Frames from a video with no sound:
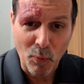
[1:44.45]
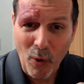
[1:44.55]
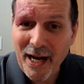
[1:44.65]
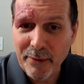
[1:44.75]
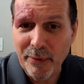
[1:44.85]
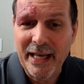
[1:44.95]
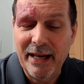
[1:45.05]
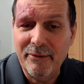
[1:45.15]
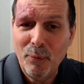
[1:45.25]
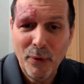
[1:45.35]
why we
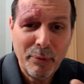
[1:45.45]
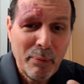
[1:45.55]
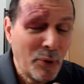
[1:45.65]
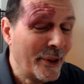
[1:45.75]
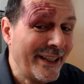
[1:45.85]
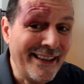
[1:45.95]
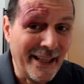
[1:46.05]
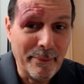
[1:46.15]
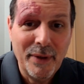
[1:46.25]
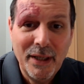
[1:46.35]
have them, what do we put in
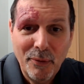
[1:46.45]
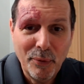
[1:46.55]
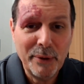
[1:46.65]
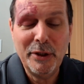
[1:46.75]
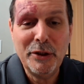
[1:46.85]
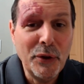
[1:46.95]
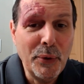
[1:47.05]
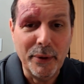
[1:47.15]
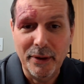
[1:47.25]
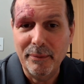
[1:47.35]
them, what do we
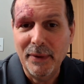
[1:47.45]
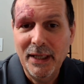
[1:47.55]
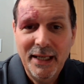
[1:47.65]
do with them.